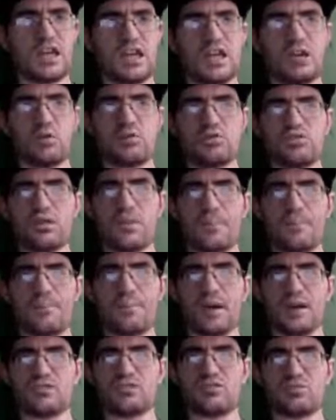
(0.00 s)
He was a
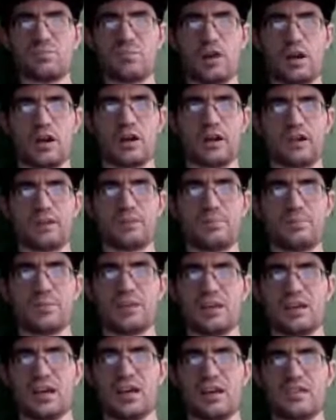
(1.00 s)
benchmark
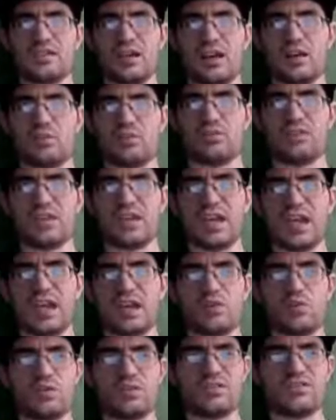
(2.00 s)
because I don't think
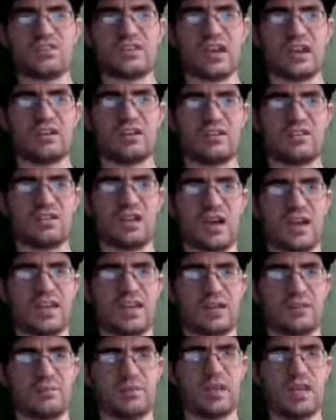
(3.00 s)
anyone sounded like
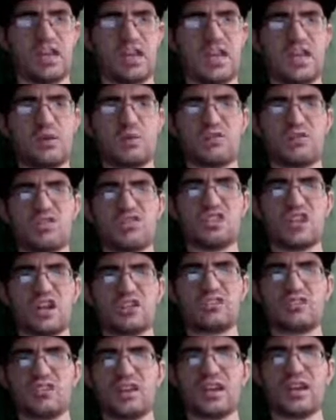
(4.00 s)
him. He was
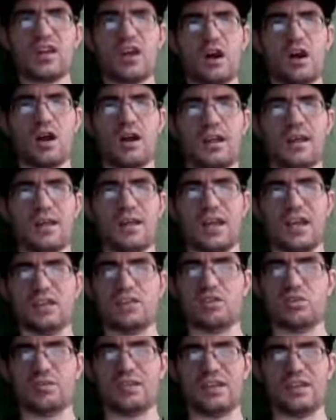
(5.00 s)
such an iconic
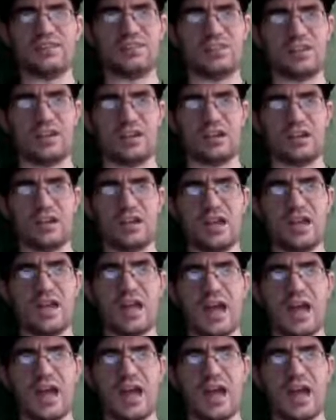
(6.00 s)
and unique singer.